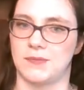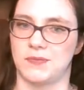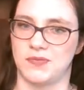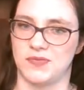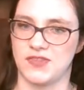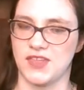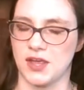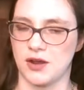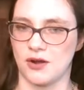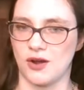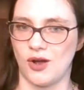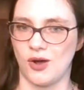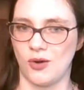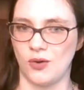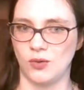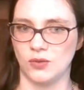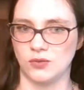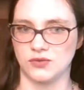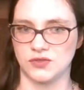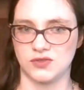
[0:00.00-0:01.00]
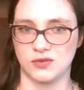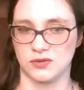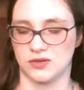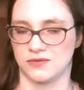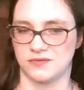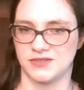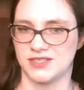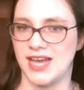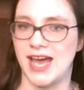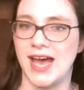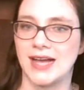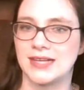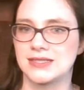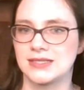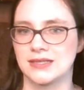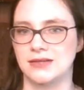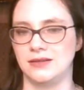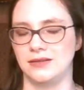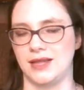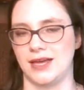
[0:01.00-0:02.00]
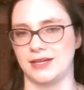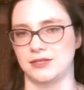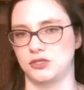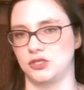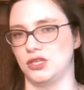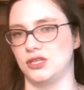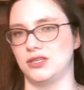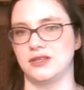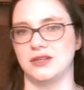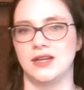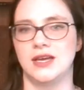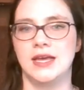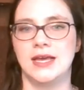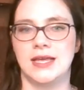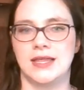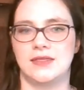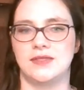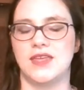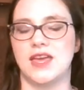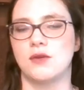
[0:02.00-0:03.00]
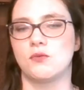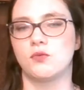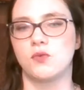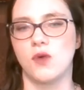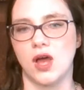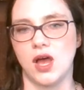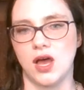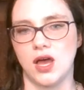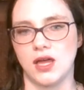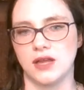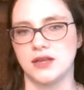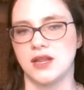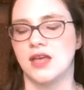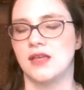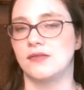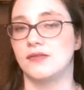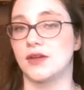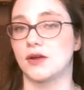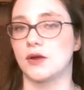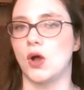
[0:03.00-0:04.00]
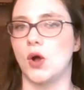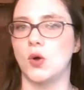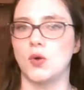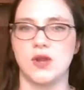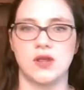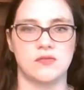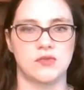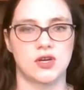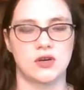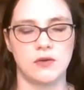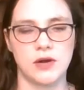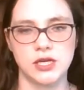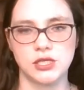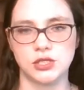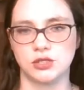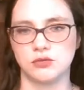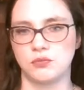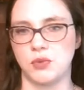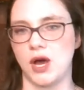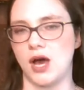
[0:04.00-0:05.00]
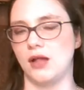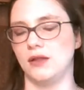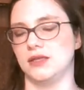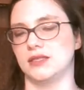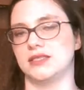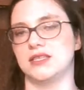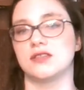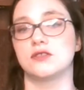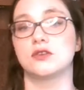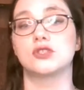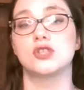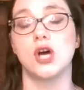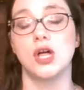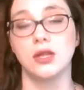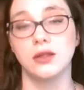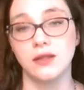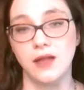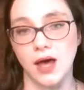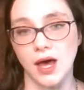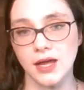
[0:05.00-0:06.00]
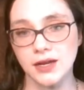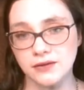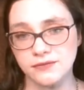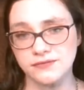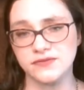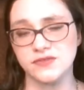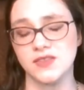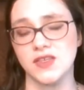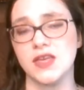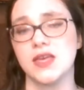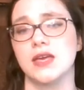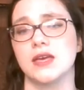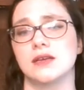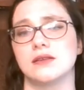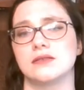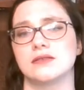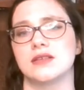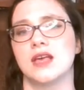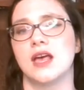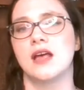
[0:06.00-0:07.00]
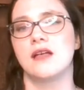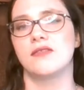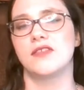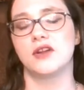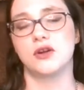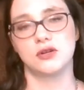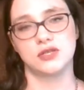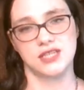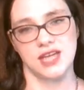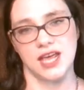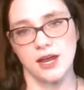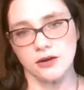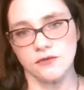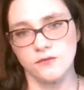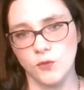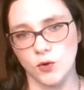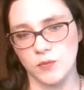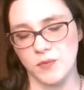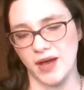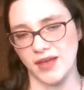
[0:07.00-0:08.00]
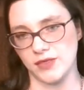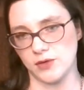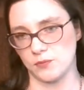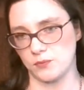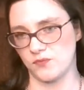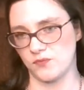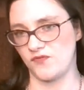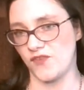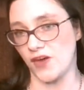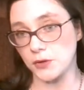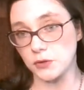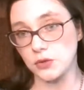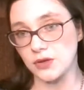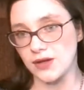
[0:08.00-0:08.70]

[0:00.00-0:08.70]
their own sort of tax collection. They run their own immigration policy. There's a lot of things that are cared for by the federal